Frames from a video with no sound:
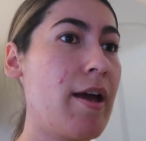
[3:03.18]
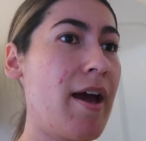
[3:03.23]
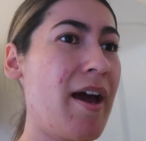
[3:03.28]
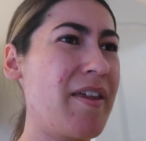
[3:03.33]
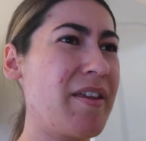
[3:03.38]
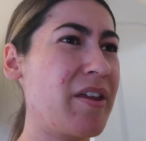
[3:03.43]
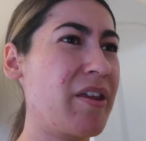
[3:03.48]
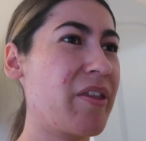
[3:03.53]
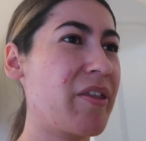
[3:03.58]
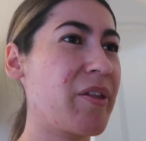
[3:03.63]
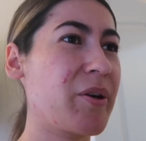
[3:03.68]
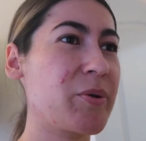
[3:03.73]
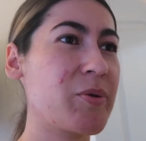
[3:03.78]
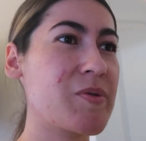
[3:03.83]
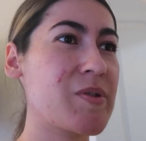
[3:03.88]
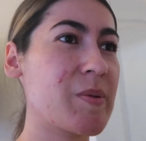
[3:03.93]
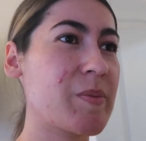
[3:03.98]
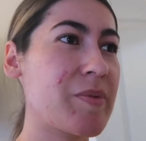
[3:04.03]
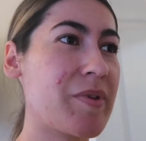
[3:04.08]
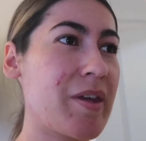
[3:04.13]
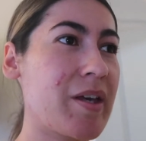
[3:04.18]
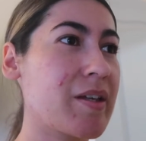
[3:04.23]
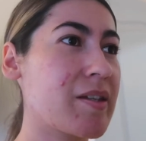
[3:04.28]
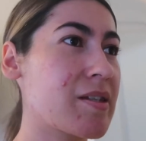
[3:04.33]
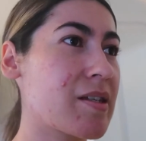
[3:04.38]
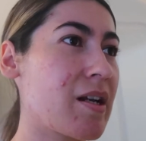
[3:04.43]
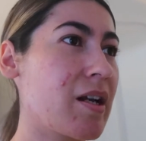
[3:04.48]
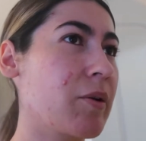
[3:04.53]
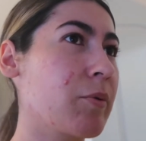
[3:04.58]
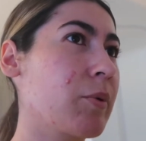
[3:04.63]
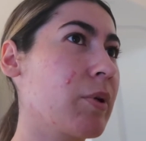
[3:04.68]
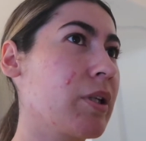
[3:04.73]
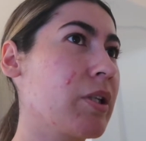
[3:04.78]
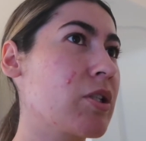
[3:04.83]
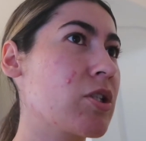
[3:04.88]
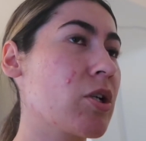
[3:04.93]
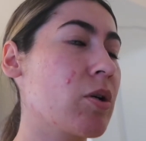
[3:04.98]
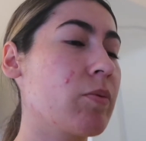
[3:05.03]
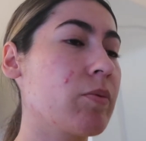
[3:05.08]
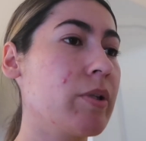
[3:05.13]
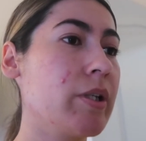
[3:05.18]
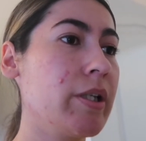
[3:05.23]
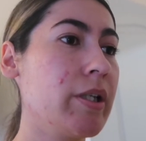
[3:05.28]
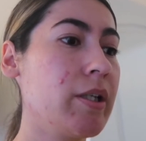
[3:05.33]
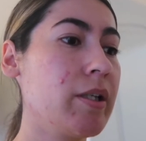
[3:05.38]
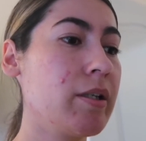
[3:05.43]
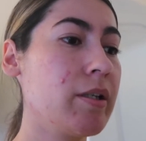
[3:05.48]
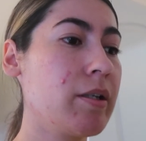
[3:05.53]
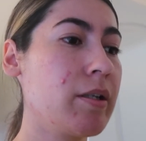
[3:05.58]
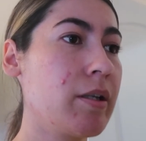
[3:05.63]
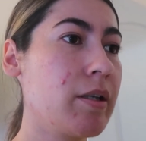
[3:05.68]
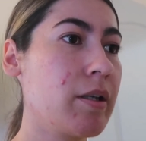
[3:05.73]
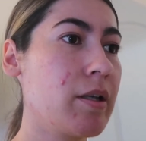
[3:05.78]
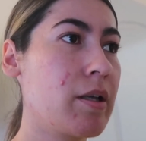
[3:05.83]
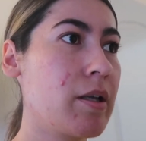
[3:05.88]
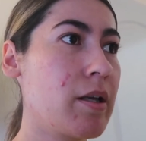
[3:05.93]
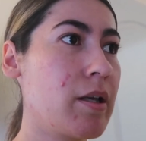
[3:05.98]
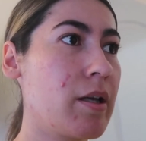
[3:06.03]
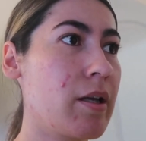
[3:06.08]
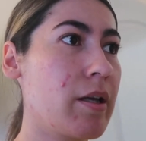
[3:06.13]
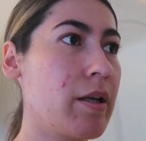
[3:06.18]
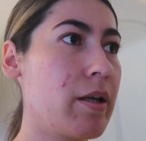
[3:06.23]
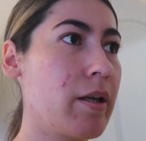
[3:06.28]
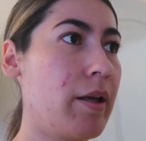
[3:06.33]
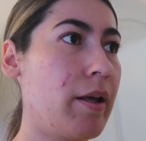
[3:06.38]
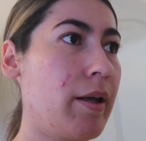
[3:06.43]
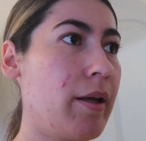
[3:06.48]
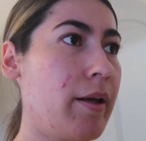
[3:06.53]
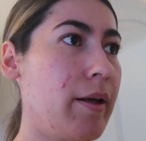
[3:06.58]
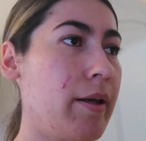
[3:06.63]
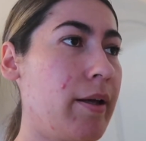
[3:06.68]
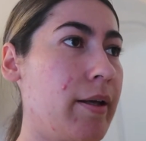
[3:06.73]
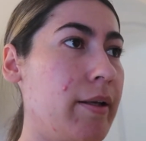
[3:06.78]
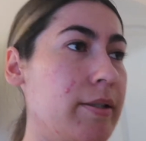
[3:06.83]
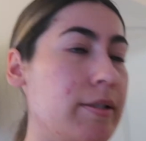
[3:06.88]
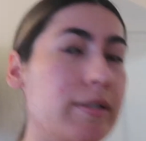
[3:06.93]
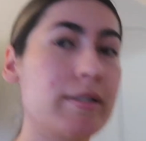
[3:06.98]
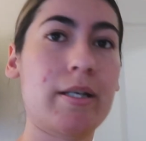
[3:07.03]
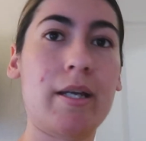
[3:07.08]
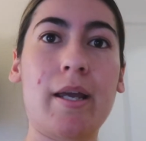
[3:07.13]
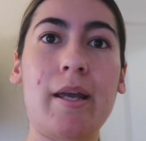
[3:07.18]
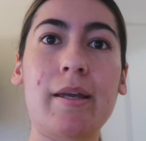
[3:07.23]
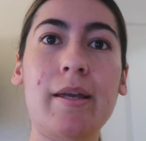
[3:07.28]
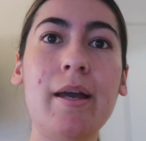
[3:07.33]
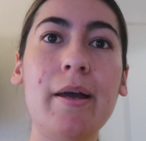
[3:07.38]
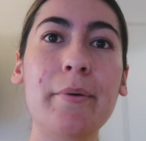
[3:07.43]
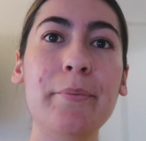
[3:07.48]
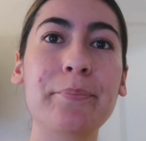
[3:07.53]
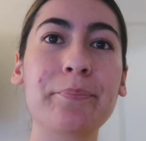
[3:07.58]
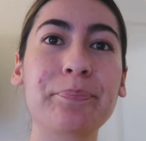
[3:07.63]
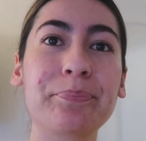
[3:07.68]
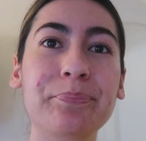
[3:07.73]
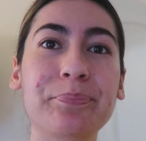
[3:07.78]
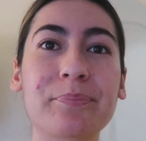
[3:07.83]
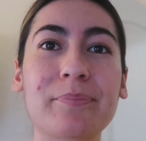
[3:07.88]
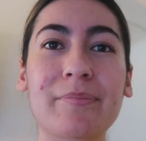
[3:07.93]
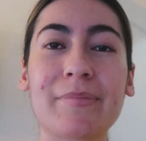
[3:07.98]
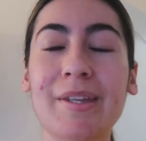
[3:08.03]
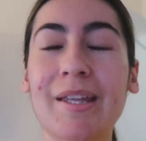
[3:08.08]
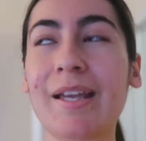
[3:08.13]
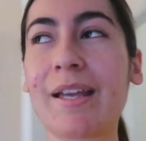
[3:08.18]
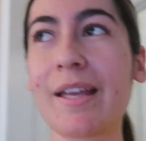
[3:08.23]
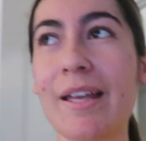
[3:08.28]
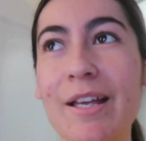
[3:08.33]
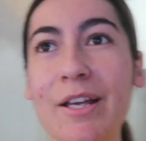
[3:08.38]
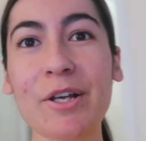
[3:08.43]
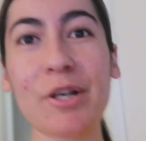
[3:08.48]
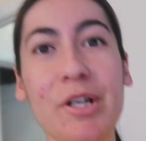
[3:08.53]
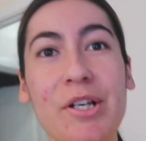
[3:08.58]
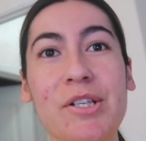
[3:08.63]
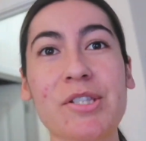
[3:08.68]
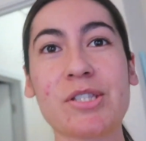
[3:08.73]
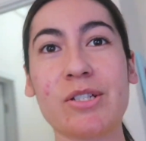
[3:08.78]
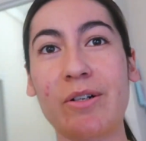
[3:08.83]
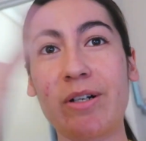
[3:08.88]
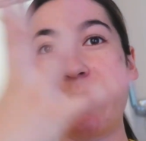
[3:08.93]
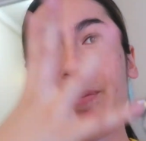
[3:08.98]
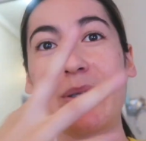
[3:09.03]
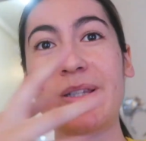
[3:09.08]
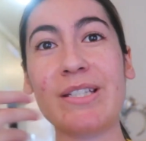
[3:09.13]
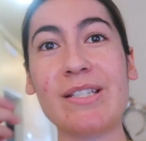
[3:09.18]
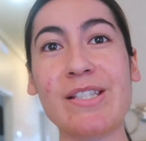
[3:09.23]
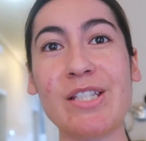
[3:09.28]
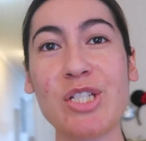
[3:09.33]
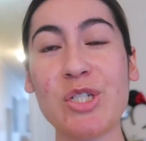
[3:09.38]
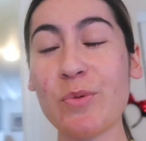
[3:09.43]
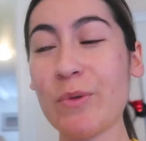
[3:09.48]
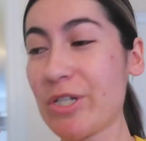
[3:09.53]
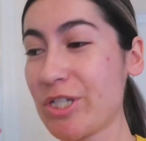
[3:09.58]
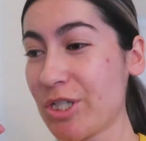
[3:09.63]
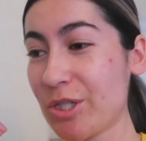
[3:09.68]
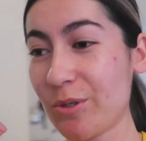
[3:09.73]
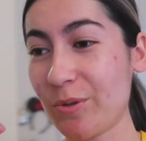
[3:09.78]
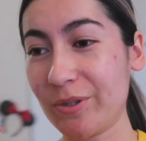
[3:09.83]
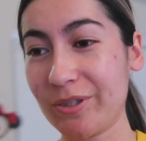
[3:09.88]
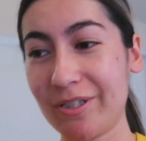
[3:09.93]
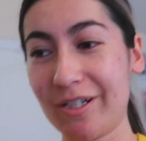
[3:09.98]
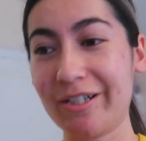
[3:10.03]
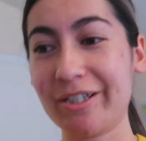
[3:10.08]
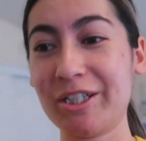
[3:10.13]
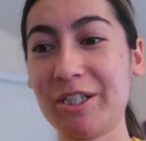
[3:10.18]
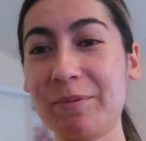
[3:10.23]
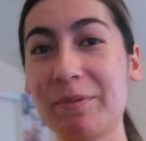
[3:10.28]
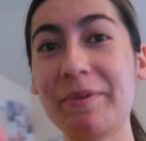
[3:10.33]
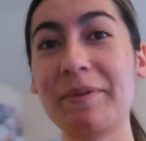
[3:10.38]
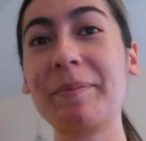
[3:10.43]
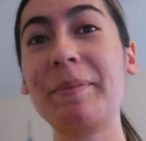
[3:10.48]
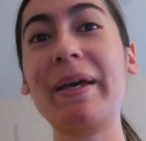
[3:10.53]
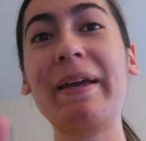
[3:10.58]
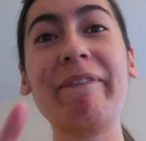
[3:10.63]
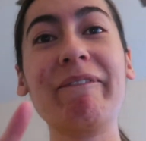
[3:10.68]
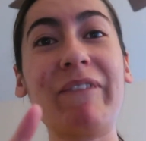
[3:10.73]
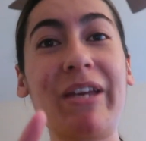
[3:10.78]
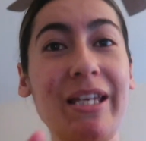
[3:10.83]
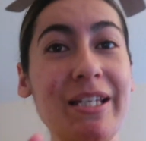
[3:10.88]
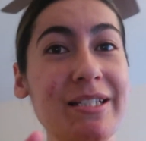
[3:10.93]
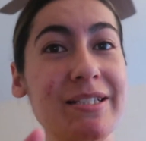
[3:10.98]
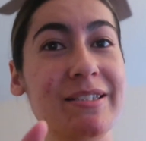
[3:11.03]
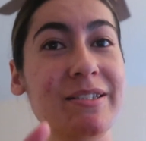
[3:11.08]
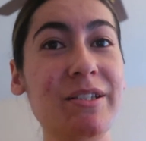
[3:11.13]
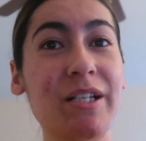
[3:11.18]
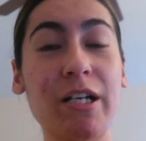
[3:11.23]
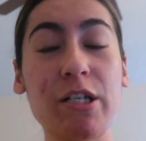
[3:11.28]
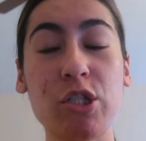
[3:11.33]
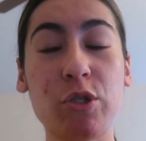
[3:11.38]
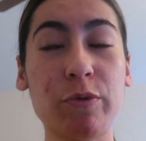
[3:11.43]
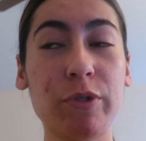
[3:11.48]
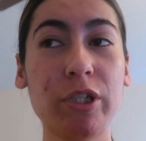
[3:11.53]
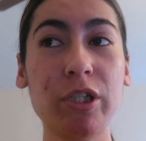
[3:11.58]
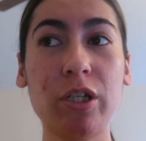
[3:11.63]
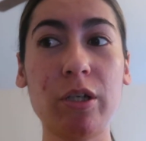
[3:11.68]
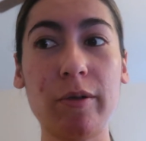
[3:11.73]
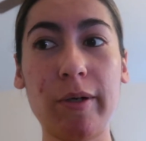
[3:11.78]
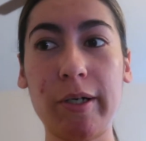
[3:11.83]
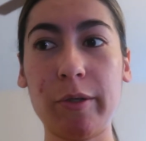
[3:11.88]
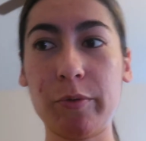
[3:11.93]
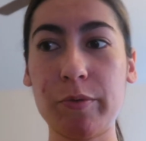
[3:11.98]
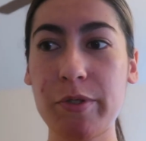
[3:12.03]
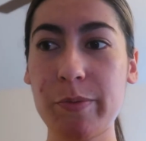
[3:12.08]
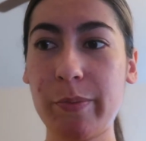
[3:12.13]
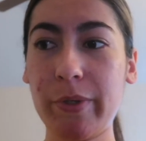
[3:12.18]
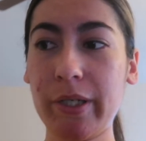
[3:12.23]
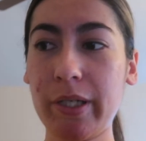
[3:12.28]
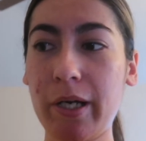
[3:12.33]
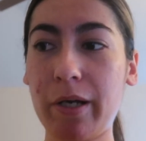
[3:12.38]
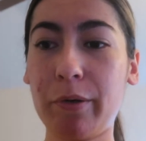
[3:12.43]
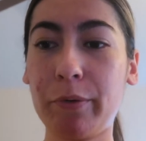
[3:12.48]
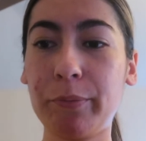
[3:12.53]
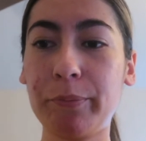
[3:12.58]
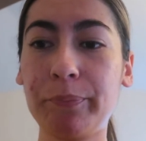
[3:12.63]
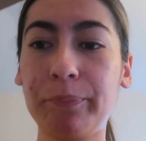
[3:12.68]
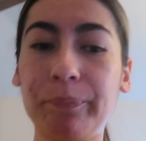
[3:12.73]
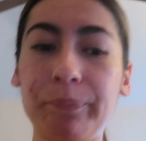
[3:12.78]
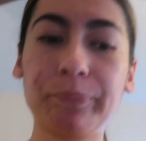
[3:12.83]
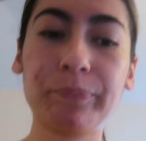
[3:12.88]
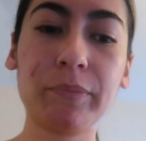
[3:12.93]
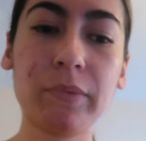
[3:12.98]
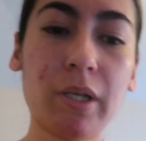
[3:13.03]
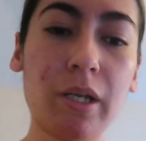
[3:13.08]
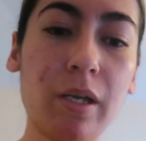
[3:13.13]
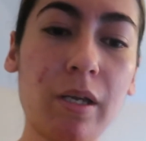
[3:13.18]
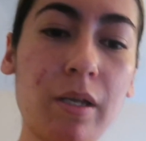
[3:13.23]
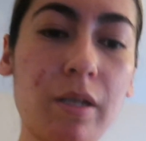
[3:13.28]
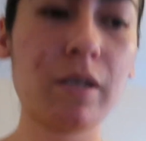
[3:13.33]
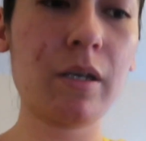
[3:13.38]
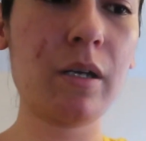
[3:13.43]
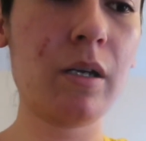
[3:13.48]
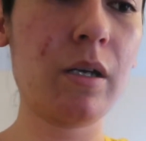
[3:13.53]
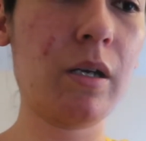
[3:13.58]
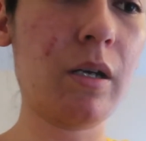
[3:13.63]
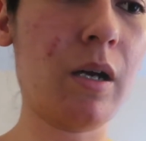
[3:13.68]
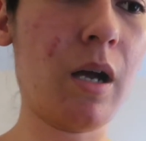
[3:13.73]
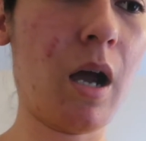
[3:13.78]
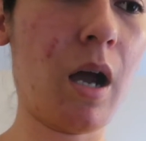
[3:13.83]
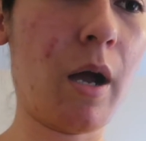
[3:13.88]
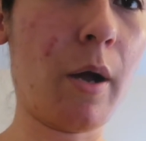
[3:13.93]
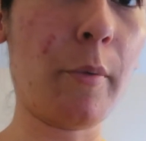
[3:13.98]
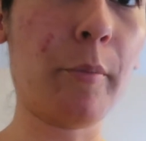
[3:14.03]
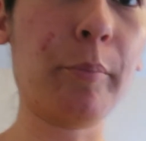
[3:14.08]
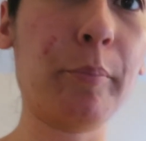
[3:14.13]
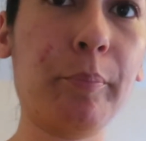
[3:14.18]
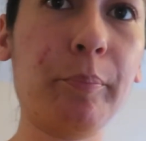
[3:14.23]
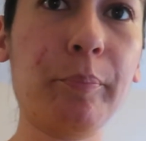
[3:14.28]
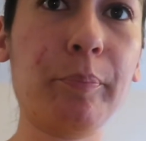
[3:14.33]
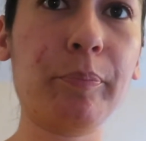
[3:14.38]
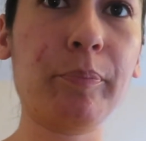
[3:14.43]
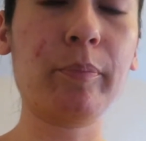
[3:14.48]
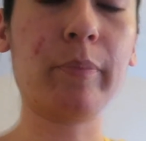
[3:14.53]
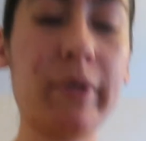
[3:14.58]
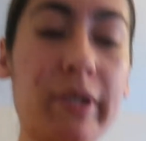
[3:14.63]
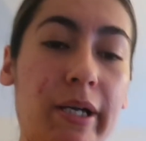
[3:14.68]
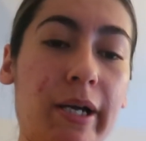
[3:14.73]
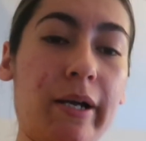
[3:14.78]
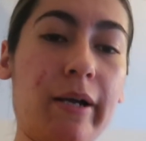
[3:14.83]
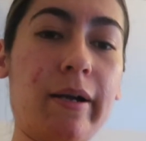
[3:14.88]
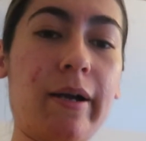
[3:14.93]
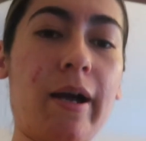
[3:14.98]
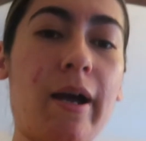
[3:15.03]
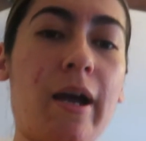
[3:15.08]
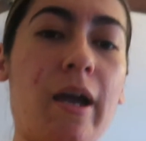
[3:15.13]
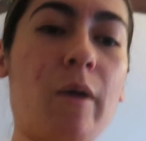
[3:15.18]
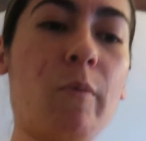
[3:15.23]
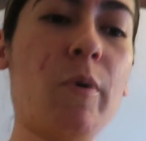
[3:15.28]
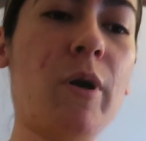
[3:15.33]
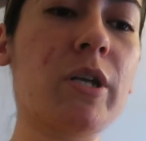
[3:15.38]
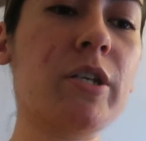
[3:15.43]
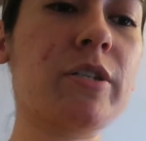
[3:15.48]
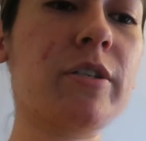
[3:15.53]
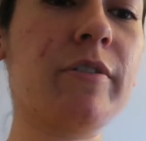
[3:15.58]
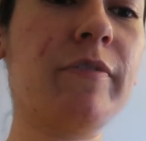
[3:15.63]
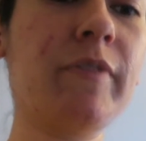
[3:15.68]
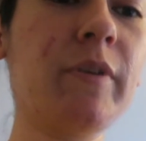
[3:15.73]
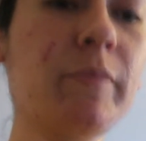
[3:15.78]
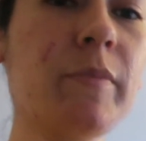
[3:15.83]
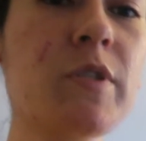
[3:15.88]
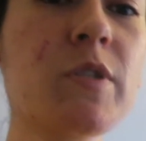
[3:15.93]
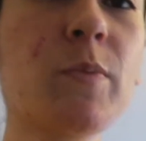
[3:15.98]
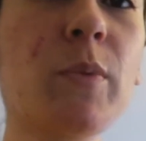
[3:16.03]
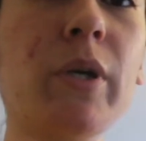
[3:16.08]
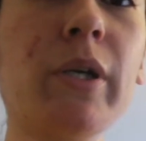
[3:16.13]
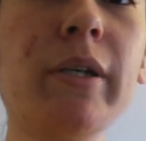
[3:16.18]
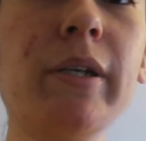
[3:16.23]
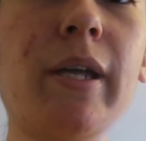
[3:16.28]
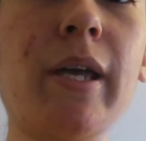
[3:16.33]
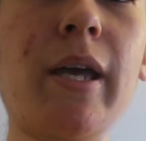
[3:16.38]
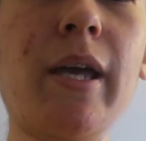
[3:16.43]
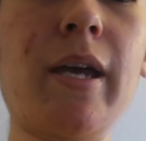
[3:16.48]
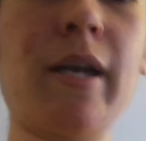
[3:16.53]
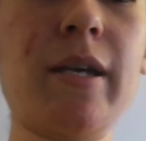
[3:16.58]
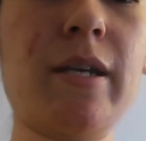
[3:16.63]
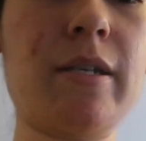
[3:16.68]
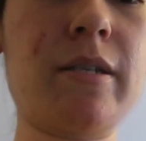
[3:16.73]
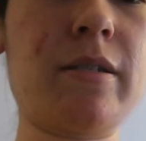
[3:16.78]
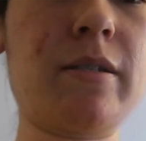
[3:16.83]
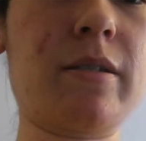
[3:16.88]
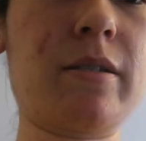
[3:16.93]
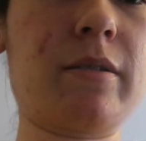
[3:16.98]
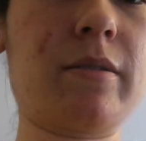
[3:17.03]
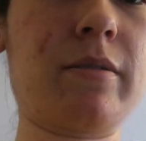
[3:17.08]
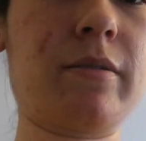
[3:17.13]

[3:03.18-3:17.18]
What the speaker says: and then throw some things that I really don't need. And yeah, sorry about the situation going on here with my face. You guys already know I always break out. But yeah, I want to film this part and